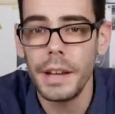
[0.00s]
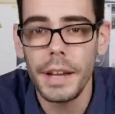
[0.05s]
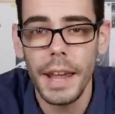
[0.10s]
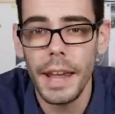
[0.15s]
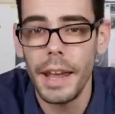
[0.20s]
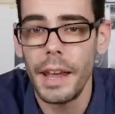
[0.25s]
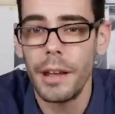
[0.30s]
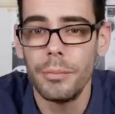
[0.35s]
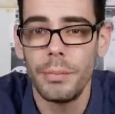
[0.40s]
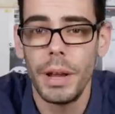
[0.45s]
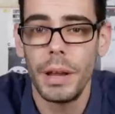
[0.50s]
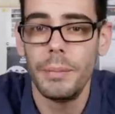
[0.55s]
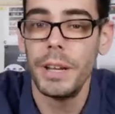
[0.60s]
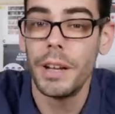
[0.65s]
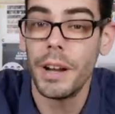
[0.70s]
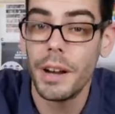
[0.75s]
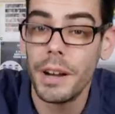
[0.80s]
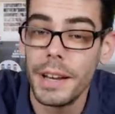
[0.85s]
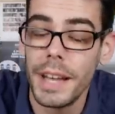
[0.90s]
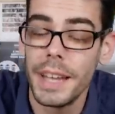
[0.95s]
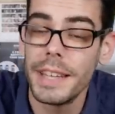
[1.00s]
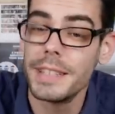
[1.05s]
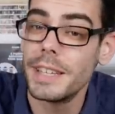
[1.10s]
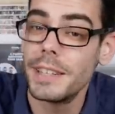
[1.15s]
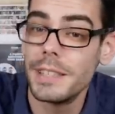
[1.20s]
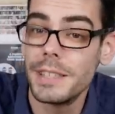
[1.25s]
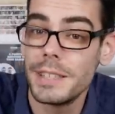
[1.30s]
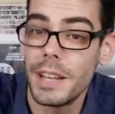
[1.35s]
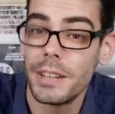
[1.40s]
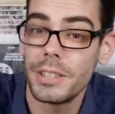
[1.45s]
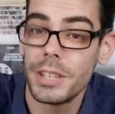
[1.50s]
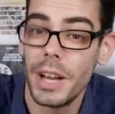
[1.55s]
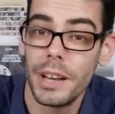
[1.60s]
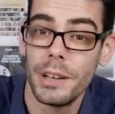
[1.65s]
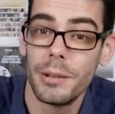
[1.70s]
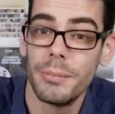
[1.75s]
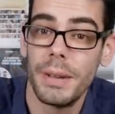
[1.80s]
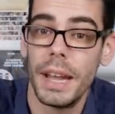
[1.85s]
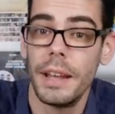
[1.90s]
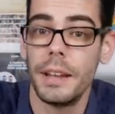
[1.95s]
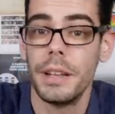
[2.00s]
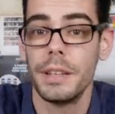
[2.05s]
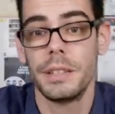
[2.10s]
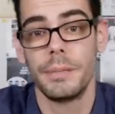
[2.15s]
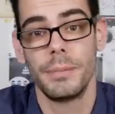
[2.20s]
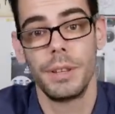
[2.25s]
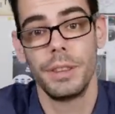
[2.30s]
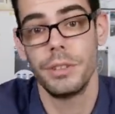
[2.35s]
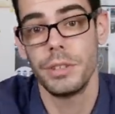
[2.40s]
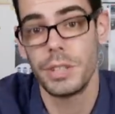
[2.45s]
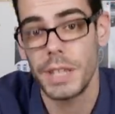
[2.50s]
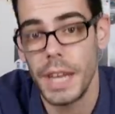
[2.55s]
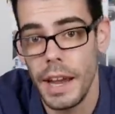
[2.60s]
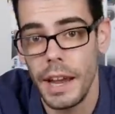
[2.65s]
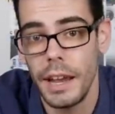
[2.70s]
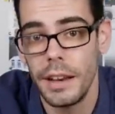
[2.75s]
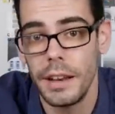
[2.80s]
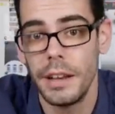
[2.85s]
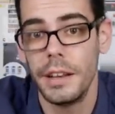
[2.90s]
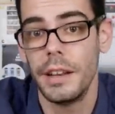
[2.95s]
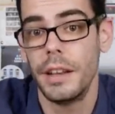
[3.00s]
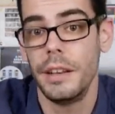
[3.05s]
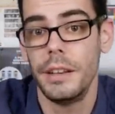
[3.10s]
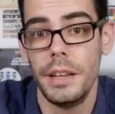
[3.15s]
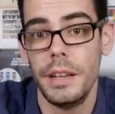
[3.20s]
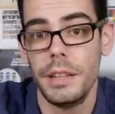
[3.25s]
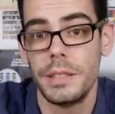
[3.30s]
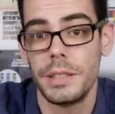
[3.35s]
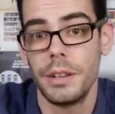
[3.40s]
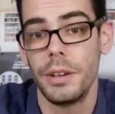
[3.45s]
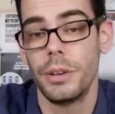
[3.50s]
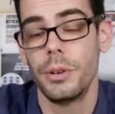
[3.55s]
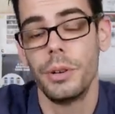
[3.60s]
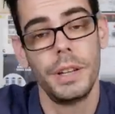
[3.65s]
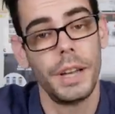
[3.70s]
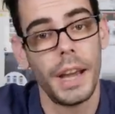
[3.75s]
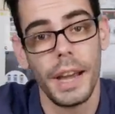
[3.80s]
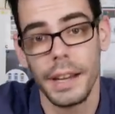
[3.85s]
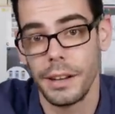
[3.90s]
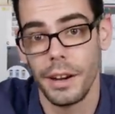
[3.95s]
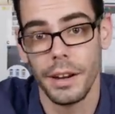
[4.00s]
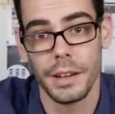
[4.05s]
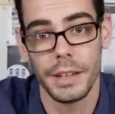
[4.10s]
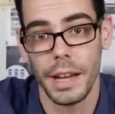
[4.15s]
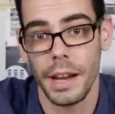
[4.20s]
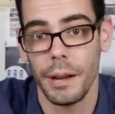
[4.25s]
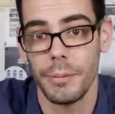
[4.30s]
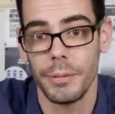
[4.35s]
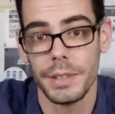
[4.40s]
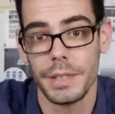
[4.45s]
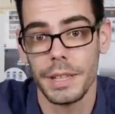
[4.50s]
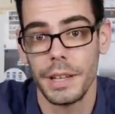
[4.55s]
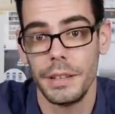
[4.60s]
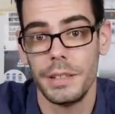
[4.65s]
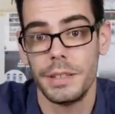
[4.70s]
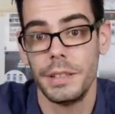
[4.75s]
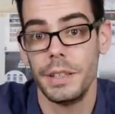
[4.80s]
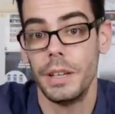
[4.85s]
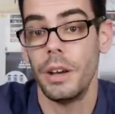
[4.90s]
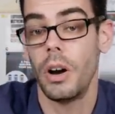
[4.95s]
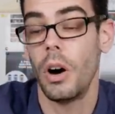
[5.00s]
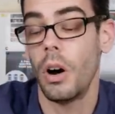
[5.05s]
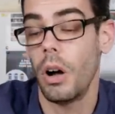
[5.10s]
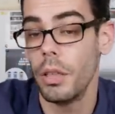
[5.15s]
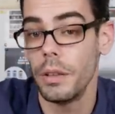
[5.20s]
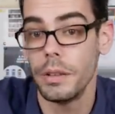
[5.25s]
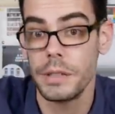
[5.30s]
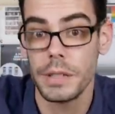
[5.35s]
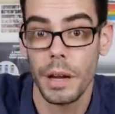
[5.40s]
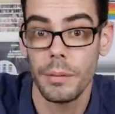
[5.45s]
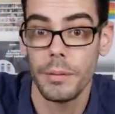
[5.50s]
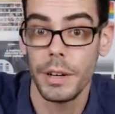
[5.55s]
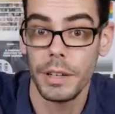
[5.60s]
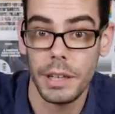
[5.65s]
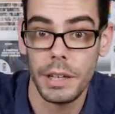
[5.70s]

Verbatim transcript: again, maybe aren't as in such high demand as some of those Canon and Nitso and Nikon cameras that you see all the time on